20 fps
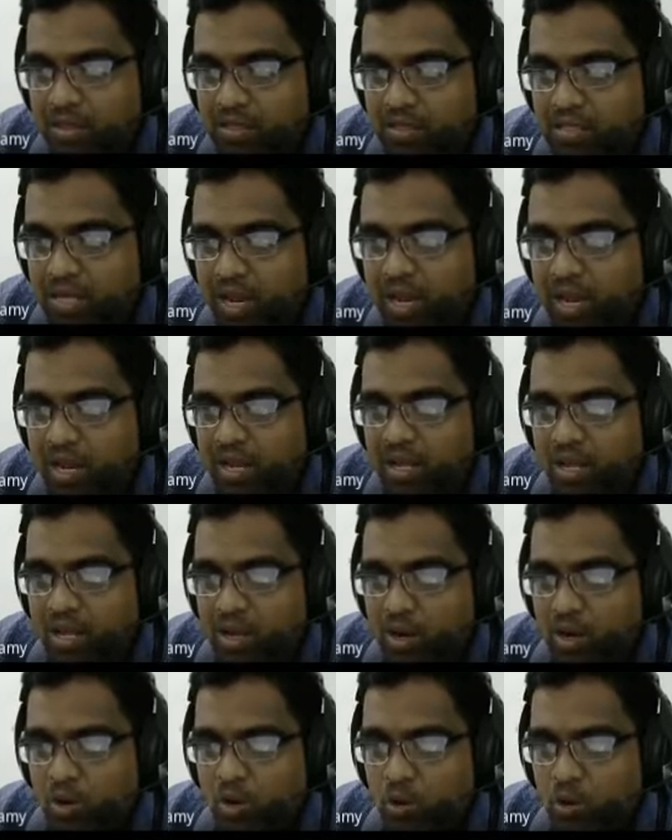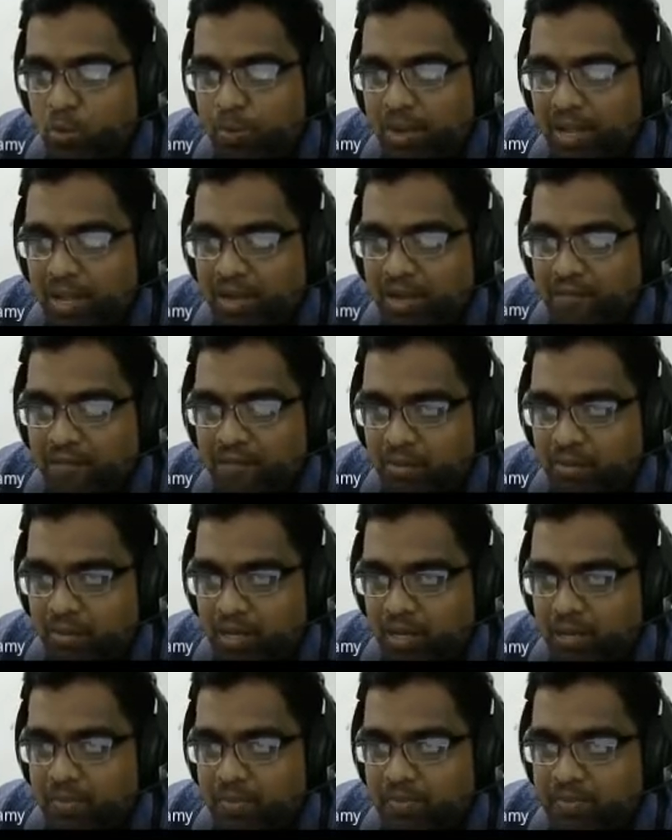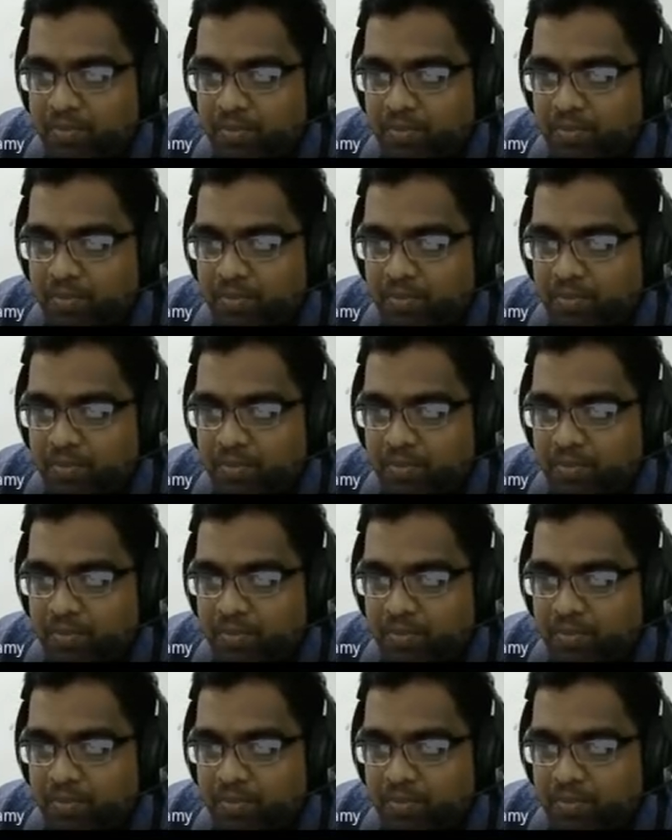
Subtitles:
sin 2 pi FMT.